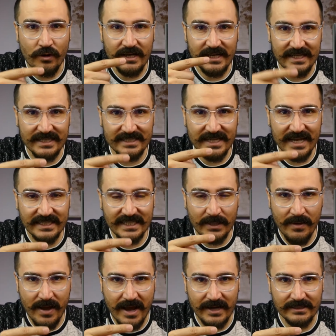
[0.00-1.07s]

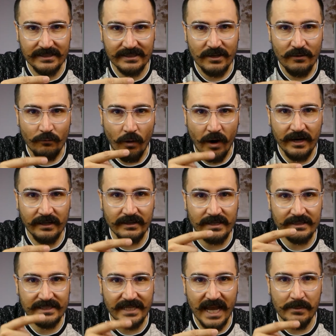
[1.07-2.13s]
EasySMX
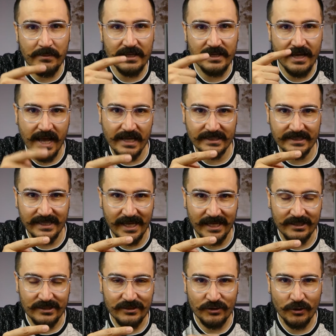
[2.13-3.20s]
wireless gaming
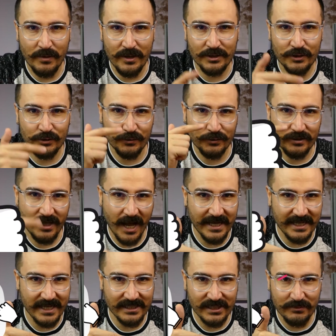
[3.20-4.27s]
headset. So make sure to
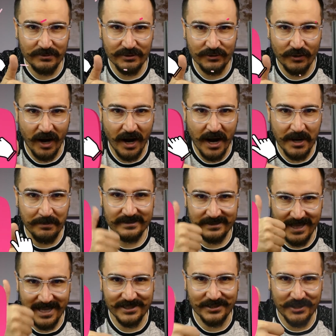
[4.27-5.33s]
like and subscribe.
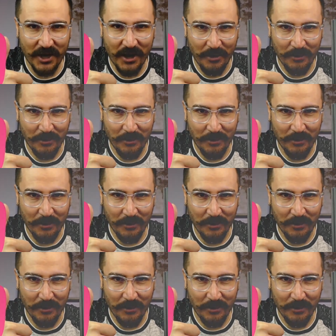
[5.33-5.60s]
Let's go.